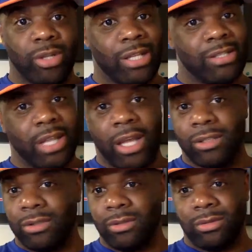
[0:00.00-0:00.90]
So that's
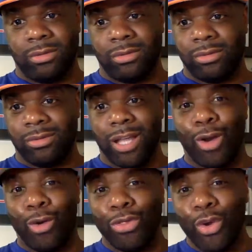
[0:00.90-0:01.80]
not
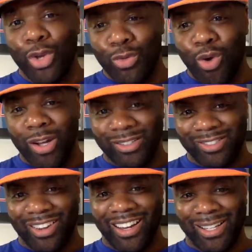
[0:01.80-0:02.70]
on 31,
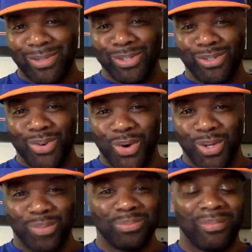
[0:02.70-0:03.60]
right? That's what you call
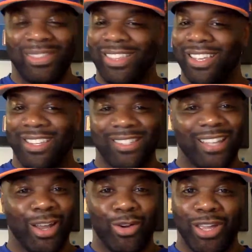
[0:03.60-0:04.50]
him. It's
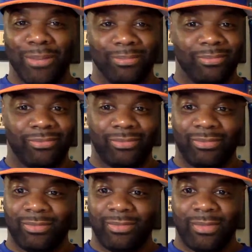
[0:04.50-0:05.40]
not on him.
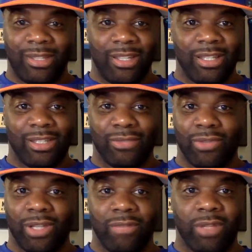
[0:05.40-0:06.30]
It's
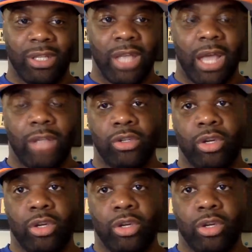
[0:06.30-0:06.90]
really, really not.